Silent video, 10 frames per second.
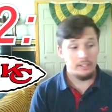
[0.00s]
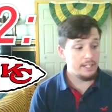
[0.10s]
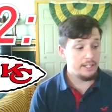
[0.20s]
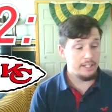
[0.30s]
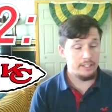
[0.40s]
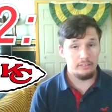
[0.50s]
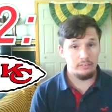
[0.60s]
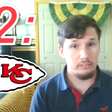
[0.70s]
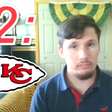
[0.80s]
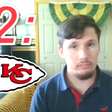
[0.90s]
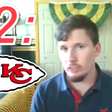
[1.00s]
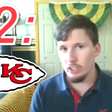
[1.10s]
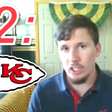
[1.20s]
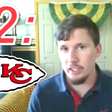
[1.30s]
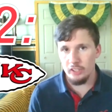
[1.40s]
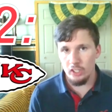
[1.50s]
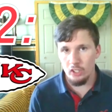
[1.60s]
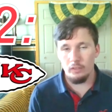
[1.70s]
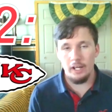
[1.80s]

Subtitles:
And you already know,